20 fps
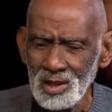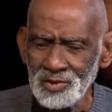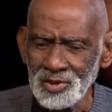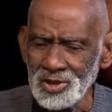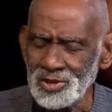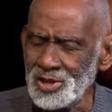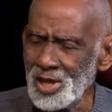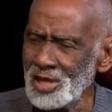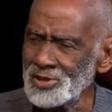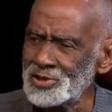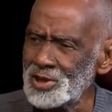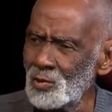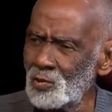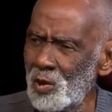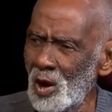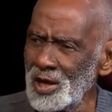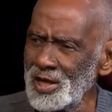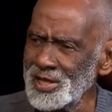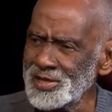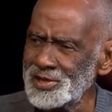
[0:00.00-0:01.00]
The judge said,
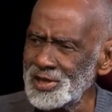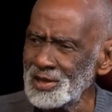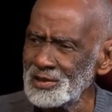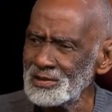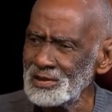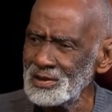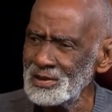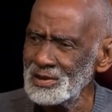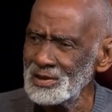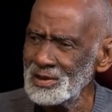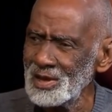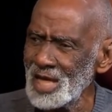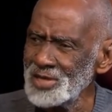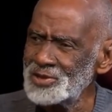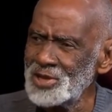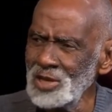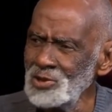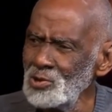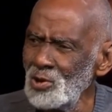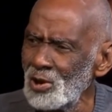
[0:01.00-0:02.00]
what is it? I
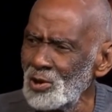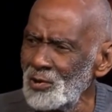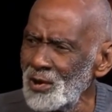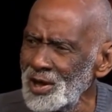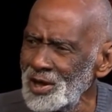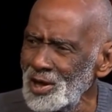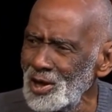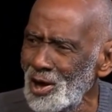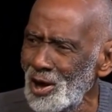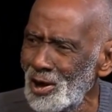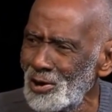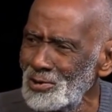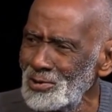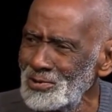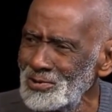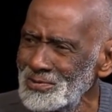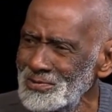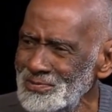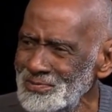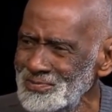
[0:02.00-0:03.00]
said, you already know.